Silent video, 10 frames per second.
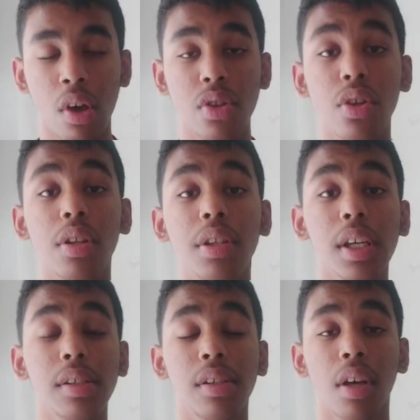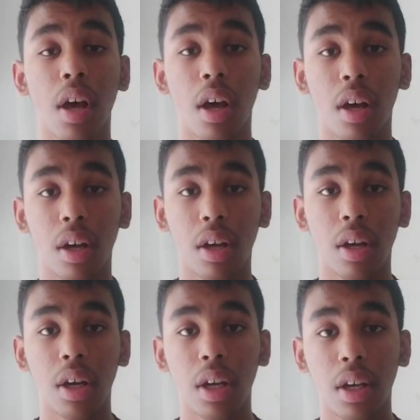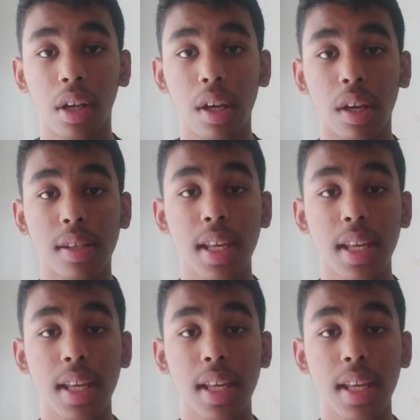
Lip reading: So this is